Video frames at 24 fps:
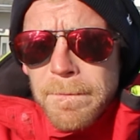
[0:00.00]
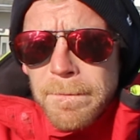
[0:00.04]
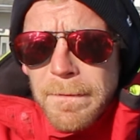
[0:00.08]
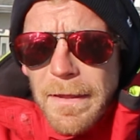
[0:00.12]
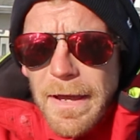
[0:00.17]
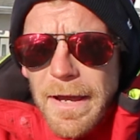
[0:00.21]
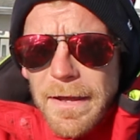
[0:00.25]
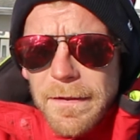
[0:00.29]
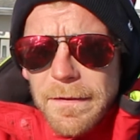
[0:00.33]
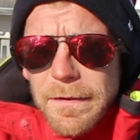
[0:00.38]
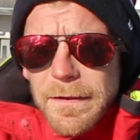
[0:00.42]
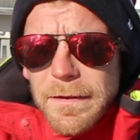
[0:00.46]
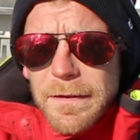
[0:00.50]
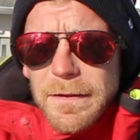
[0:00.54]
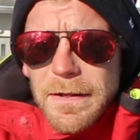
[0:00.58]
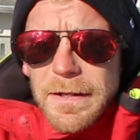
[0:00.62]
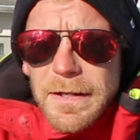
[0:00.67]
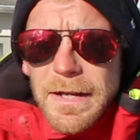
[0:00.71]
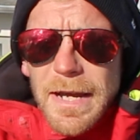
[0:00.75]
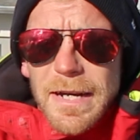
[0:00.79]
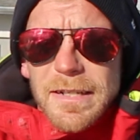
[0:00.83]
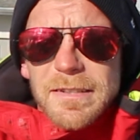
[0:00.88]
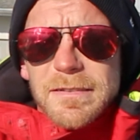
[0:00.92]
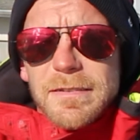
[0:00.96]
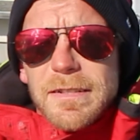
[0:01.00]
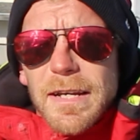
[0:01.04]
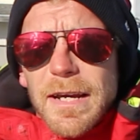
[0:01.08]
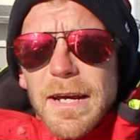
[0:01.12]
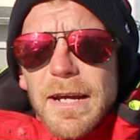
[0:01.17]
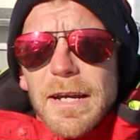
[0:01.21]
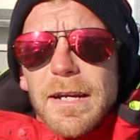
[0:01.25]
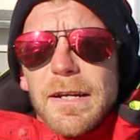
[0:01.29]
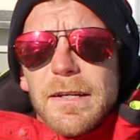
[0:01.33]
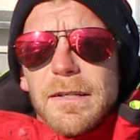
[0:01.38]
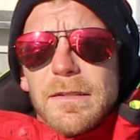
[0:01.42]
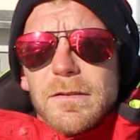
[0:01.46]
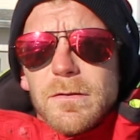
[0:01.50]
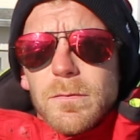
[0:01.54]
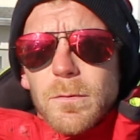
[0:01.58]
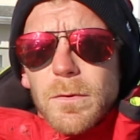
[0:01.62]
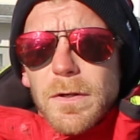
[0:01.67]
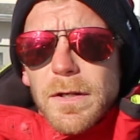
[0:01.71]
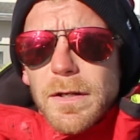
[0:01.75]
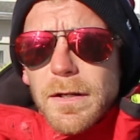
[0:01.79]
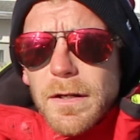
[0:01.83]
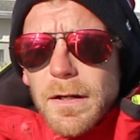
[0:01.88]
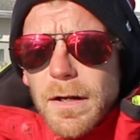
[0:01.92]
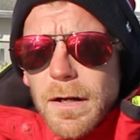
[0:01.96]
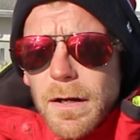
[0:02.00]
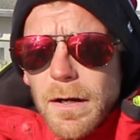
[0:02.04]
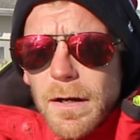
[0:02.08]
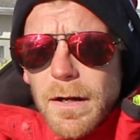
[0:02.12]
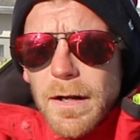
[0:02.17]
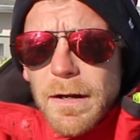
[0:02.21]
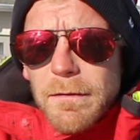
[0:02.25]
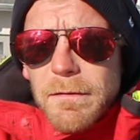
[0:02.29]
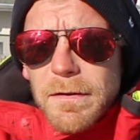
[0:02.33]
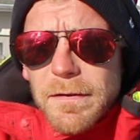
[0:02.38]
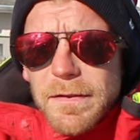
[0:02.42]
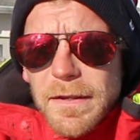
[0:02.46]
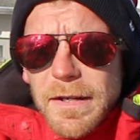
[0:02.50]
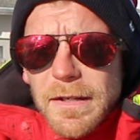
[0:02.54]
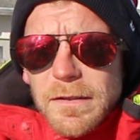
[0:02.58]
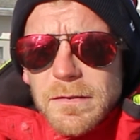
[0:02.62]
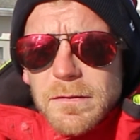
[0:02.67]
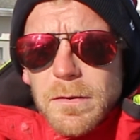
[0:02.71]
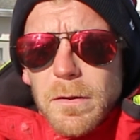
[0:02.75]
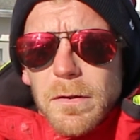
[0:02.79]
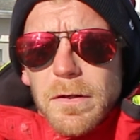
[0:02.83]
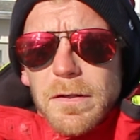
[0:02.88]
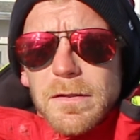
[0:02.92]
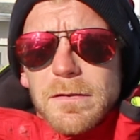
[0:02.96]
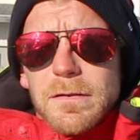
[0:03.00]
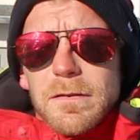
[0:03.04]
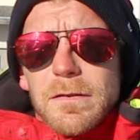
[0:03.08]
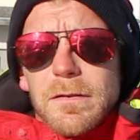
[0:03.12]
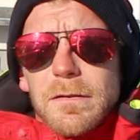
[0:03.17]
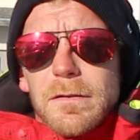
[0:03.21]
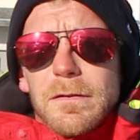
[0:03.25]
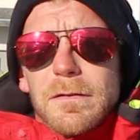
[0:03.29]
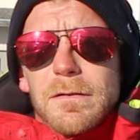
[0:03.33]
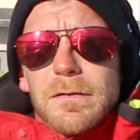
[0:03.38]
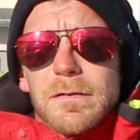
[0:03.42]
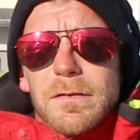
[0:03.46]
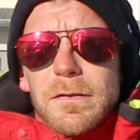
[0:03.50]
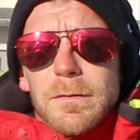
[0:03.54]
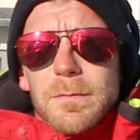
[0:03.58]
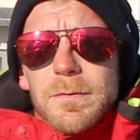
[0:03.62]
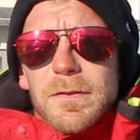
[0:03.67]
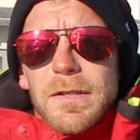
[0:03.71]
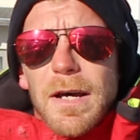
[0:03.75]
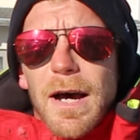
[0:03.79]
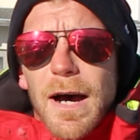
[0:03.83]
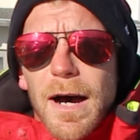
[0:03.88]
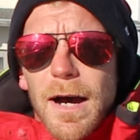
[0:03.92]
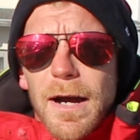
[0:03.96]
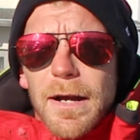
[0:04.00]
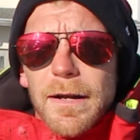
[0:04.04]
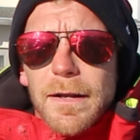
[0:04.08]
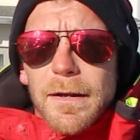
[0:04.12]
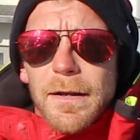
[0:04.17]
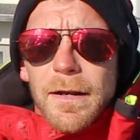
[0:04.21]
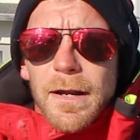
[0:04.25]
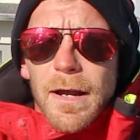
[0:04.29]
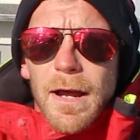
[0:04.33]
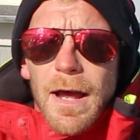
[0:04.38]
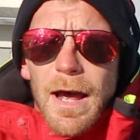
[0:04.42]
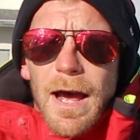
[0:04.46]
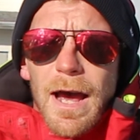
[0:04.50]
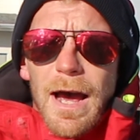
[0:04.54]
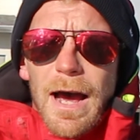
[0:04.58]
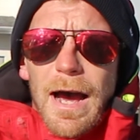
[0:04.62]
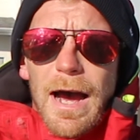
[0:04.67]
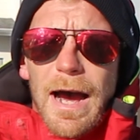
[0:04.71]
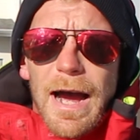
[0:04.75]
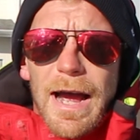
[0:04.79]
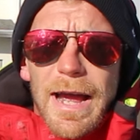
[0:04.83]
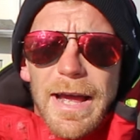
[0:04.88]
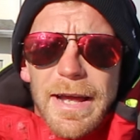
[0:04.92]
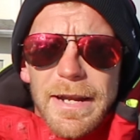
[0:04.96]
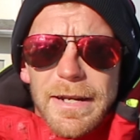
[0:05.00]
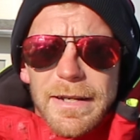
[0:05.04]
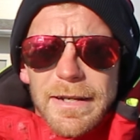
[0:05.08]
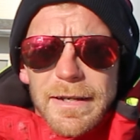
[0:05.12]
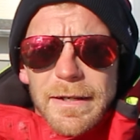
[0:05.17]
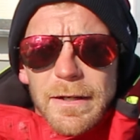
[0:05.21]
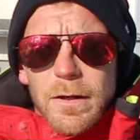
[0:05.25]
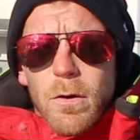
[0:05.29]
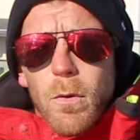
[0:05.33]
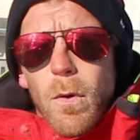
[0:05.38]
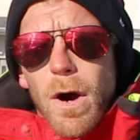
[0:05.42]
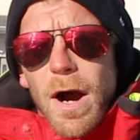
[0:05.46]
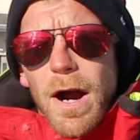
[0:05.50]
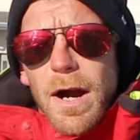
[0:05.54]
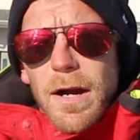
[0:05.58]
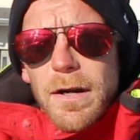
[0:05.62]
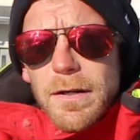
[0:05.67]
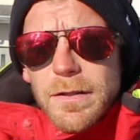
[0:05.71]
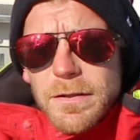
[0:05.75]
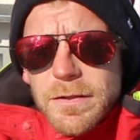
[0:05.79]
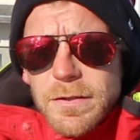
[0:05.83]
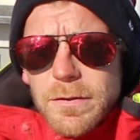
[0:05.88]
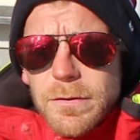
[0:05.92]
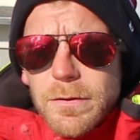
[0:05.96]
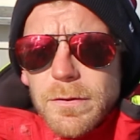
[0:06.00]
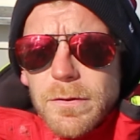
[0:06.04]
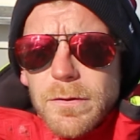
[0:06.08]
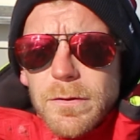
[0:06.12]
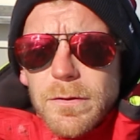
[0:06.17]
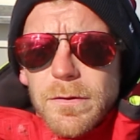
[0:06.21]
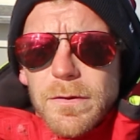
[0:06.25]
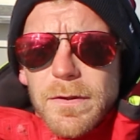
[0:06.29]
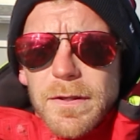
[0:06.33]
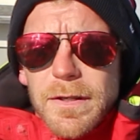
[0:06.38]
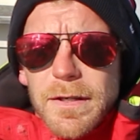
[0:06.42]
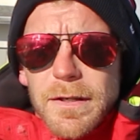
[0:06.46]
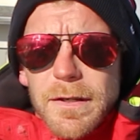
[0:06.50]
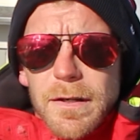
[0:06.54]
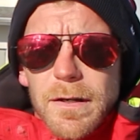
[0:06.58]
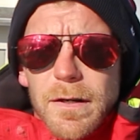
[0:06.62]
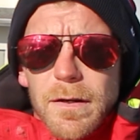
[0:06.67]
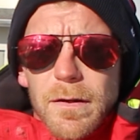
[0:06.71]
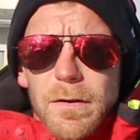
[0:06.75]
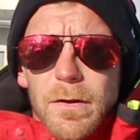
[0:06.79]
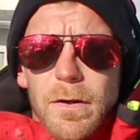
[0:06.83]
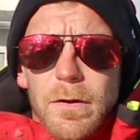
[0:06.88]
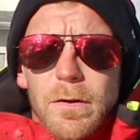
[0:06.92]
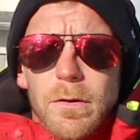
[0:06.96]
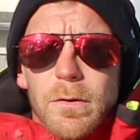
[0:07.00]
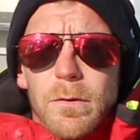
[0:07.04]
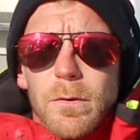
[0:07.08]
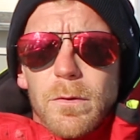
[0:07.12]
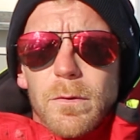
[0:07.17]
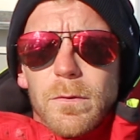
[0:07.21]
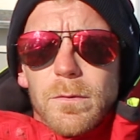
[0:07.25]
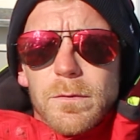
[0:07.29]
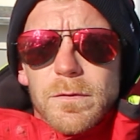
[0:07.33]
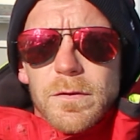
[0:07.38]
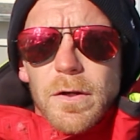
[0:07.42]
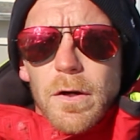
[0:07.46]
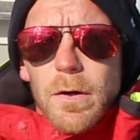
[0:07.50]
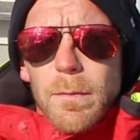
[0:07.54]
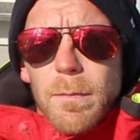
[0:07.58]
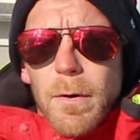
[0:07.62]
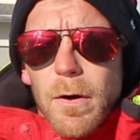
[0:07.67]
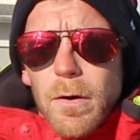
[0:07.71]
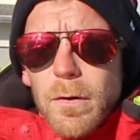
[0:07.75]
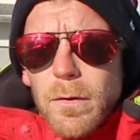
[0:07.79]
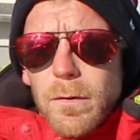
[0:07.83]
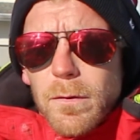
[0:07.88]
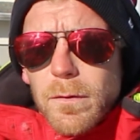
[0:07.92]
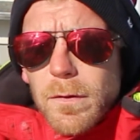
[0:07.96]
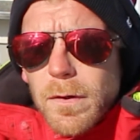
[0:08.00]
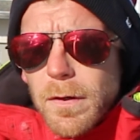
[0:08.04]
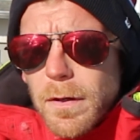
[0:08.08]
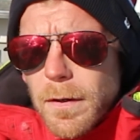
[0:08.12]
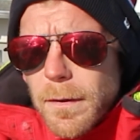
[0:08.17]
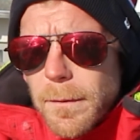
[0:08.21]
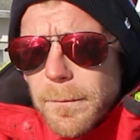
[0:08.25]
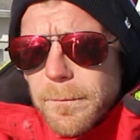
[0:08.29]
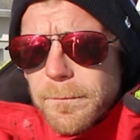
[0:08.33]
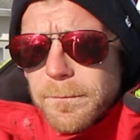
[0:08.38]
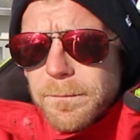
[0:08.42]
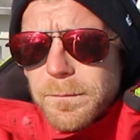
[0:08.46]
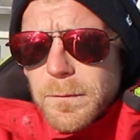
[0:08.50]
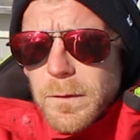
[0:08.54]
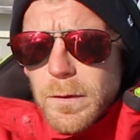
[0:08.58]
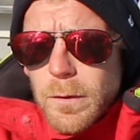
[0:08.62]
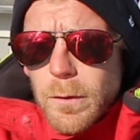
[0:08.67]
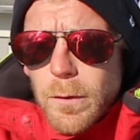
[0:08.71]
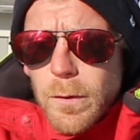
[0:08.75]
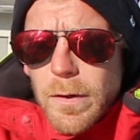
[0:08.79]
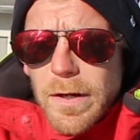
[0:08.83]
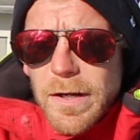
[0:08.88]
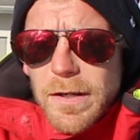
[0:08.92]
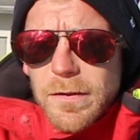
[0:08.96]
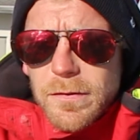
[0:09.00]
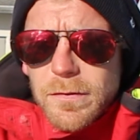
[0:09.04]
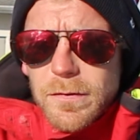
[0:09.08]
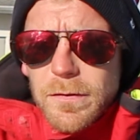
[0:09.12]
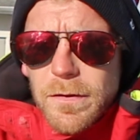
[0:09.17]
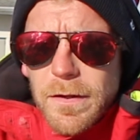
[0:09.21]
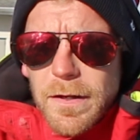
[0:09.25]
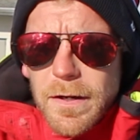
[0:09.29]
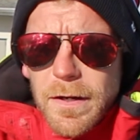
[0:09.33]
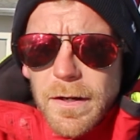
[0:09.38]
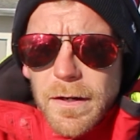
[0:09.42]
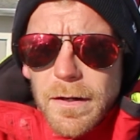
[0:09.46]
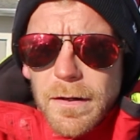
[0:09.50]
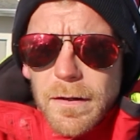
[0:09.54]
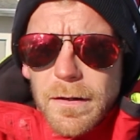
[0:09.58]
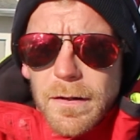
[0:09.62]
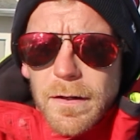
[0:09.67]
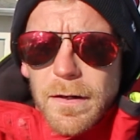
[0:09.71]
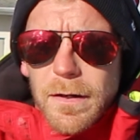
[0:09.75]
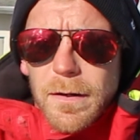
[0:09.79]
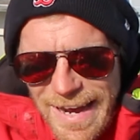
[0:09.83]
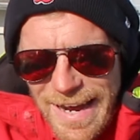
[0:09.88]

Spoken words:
And then the next day is when everything started to subside, and I had inquired to the local towboat US there.